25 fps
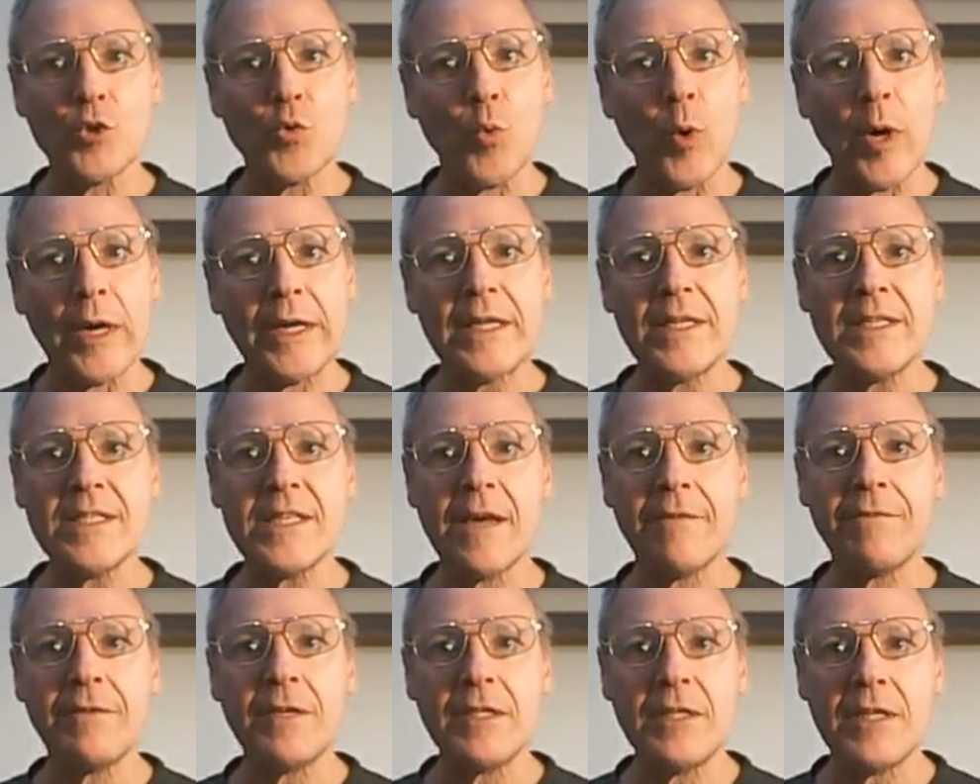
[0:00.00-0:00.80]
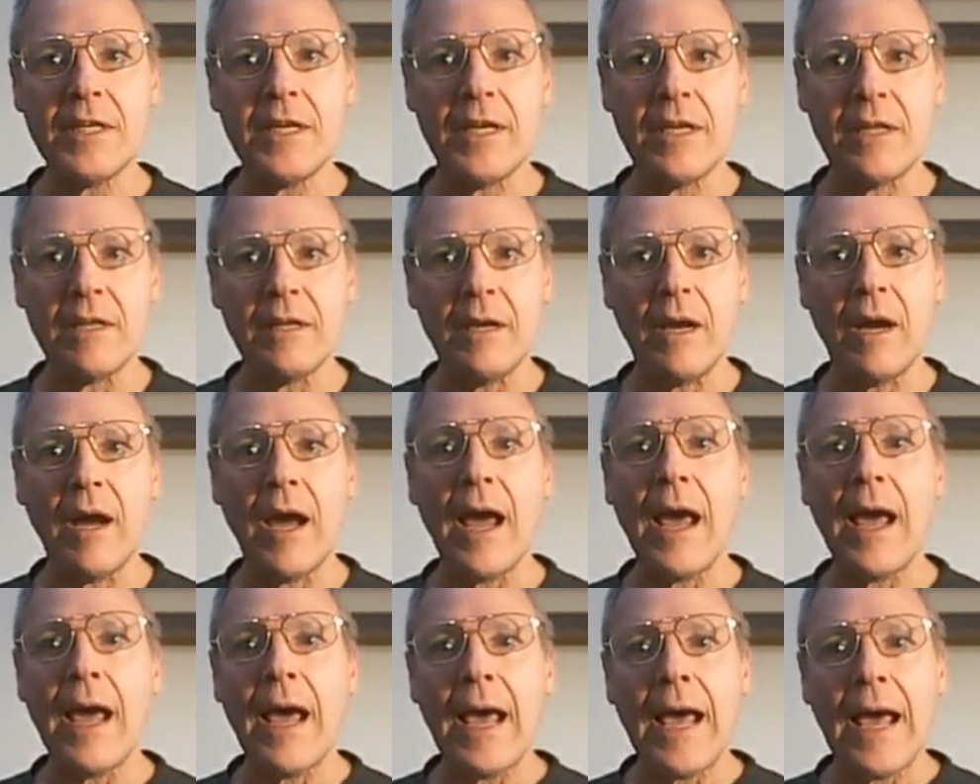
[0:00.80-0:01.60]

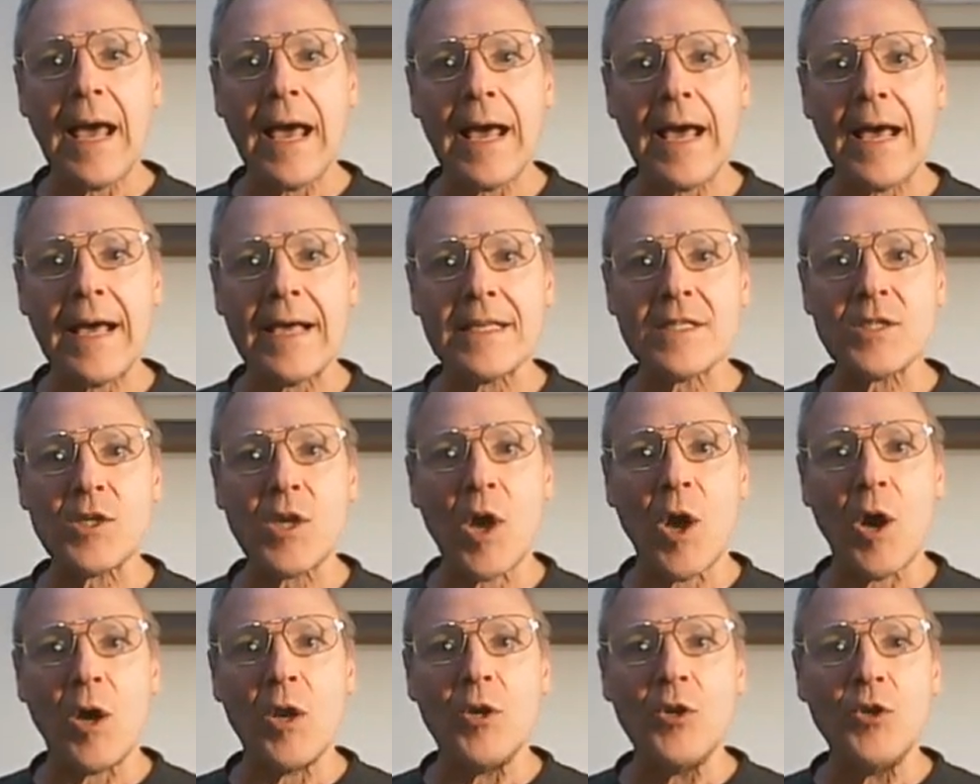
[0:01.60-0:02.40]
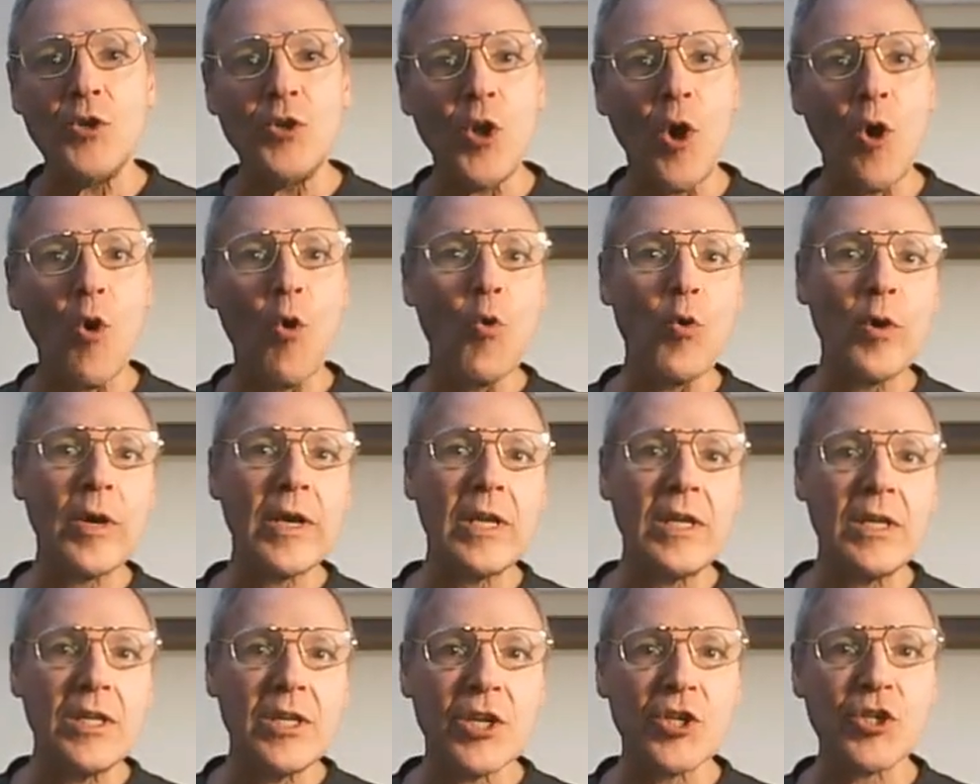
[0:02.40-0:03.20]
2017 has no
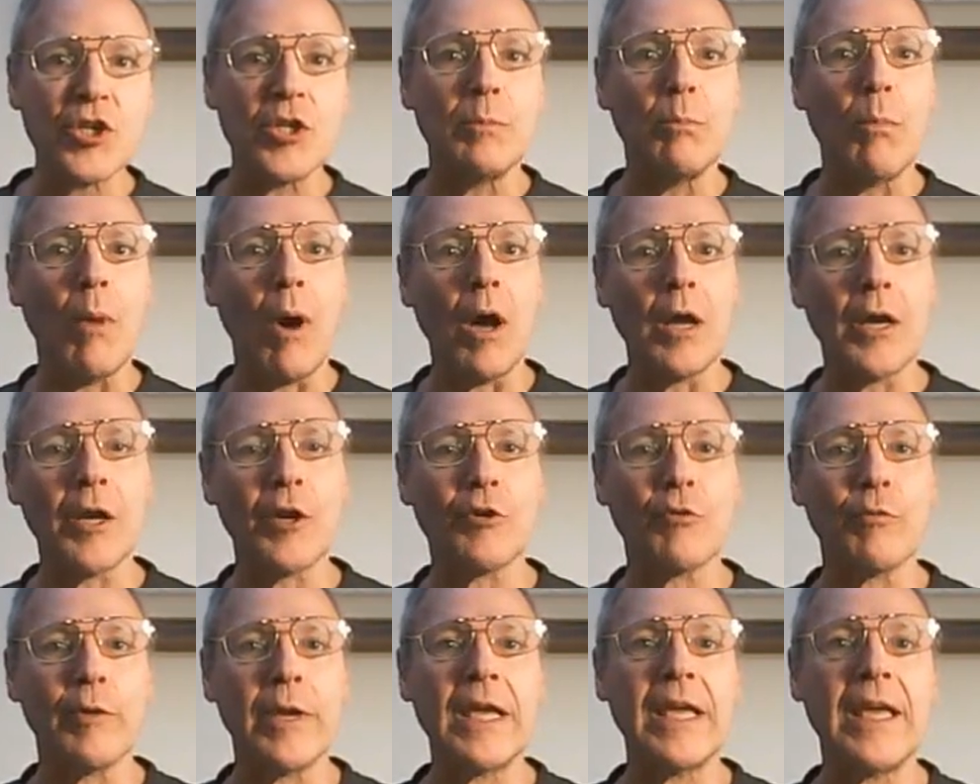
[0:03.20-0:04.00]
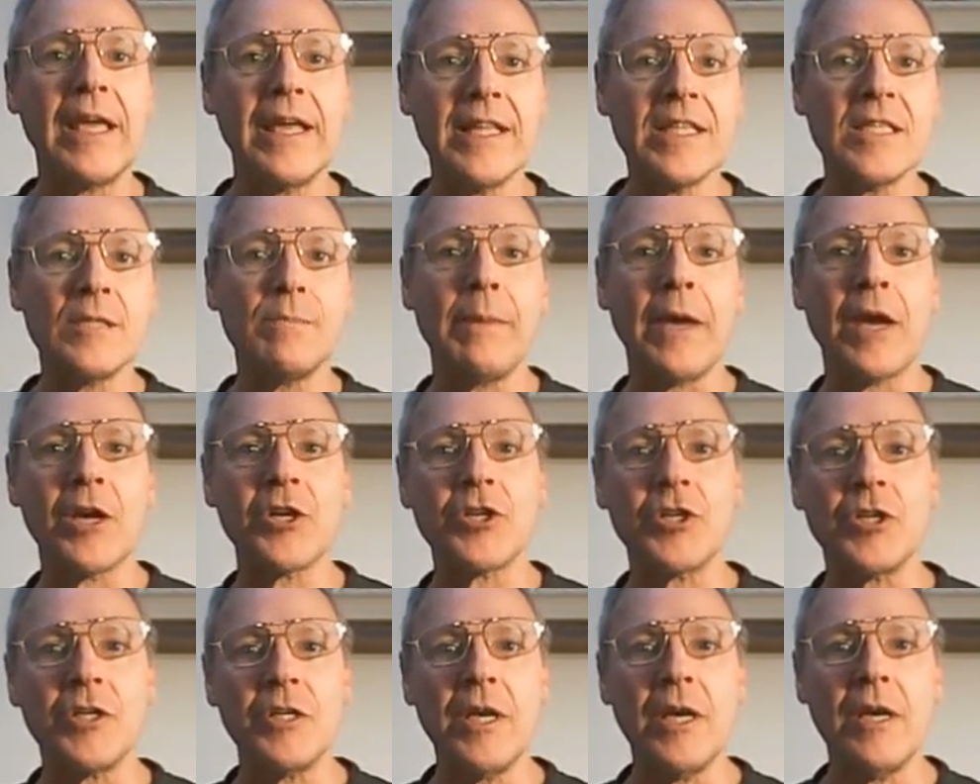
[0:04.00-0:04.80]
condition monitoring
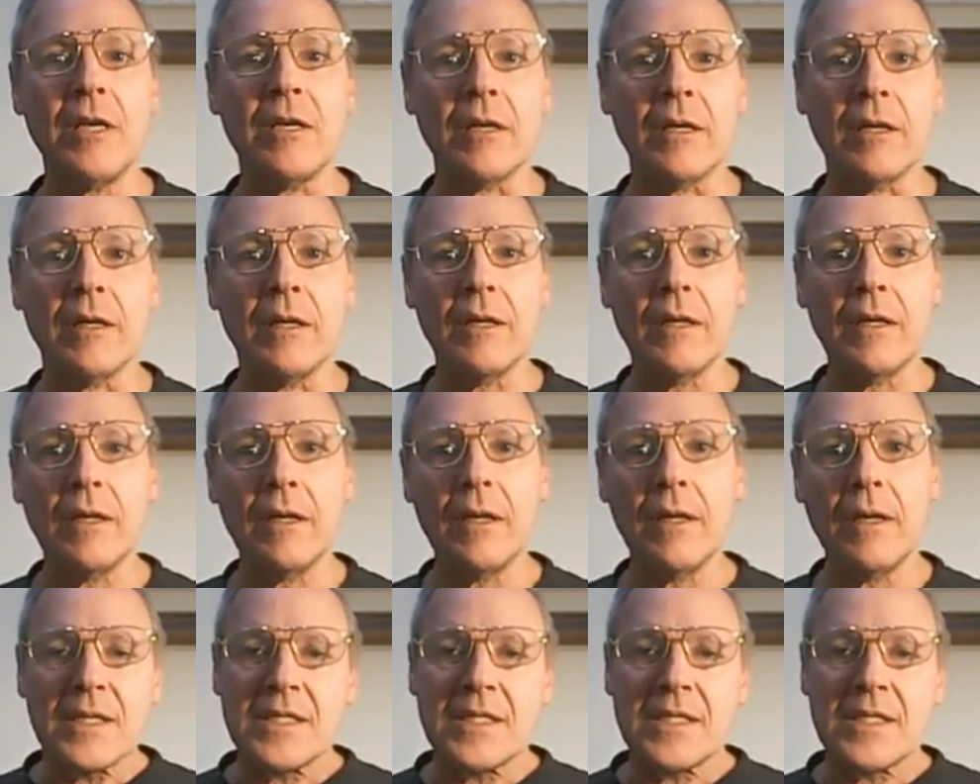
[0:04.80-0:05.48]
inspection data.